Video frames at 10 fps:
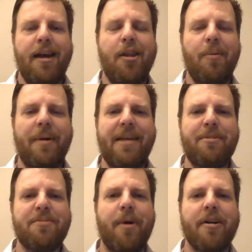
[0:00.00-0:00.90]
Hello, my name
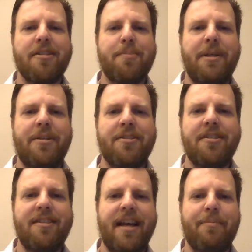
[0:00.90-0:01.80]
is Marcus
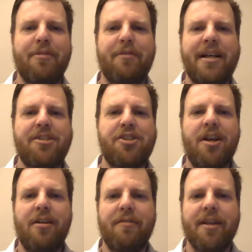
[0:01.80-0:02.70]
Peterson. I'm the Vice
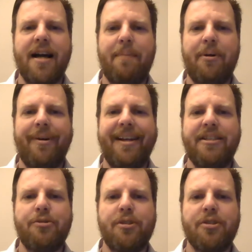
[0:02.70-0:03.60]
Chair of the Copyright
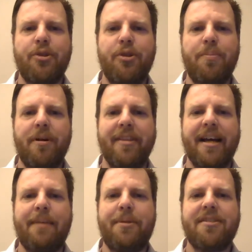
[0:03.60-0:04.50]
Interest Group of the
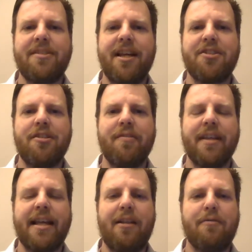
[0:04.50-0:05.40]
IP Section of
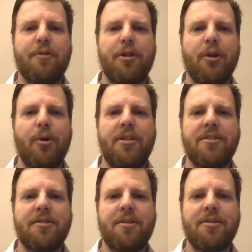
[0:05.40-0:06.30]
the California
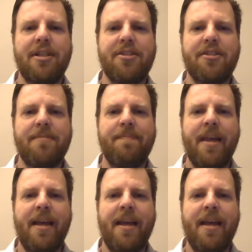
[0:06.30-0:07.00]
Lawyers Association